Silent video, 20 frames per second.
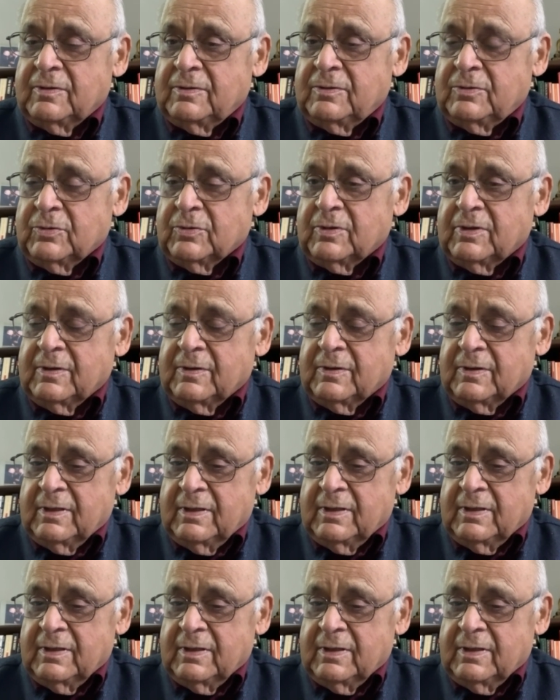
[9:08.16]
the
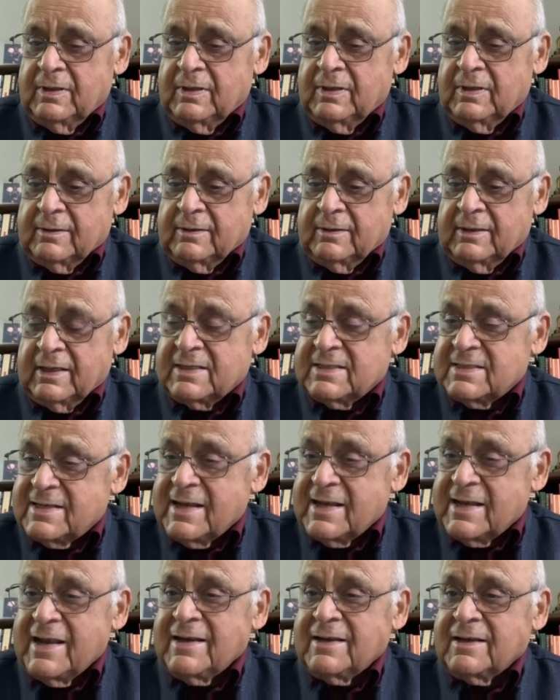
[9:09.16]

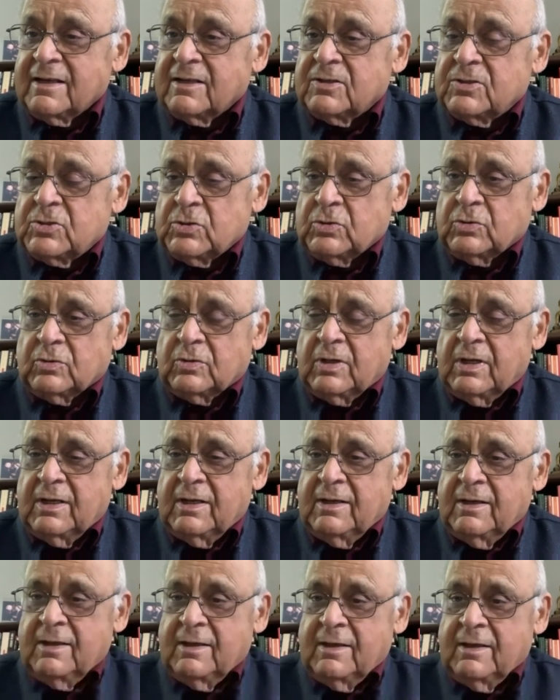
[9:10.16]
extent it should
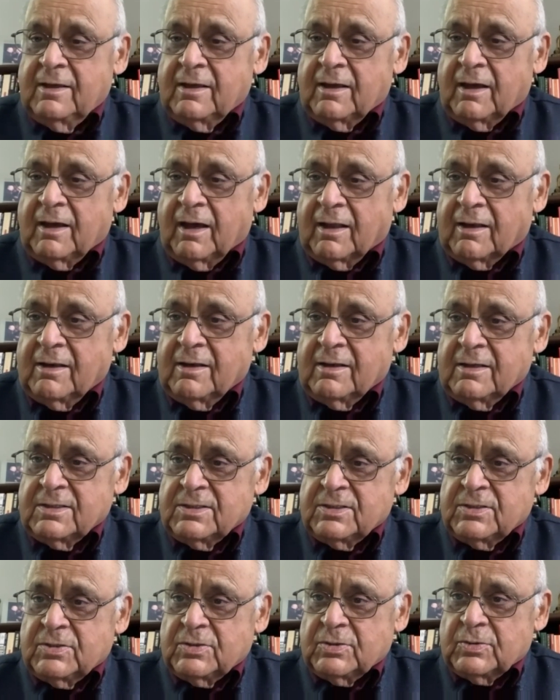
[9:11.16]

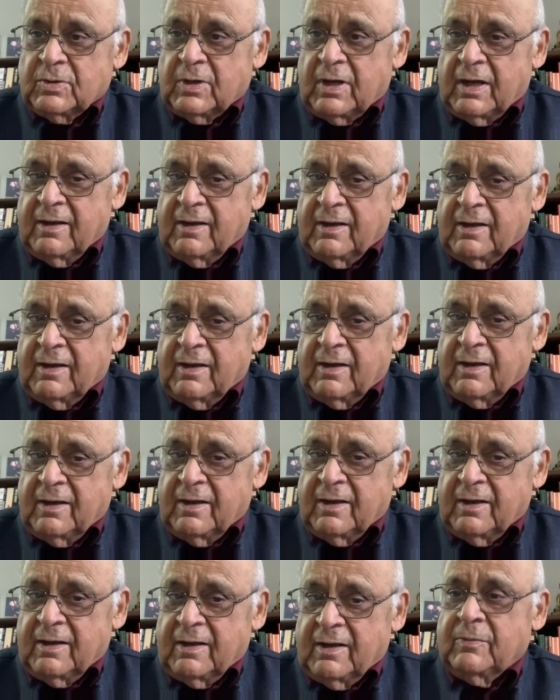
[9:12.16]
unless you have a
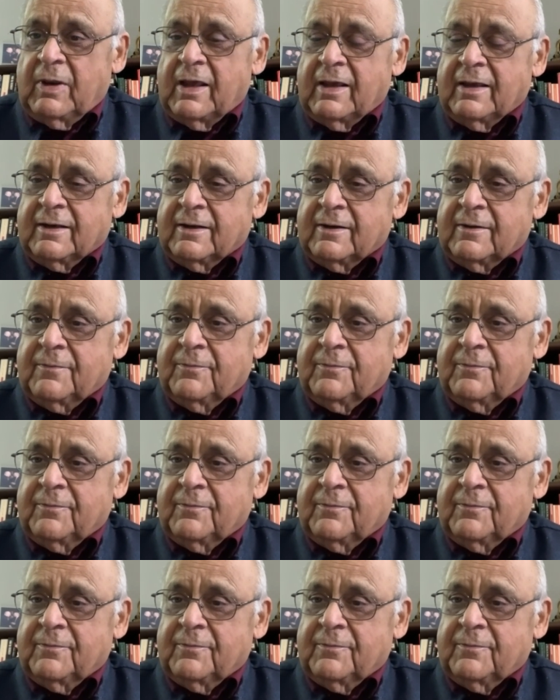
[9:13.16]
storyline.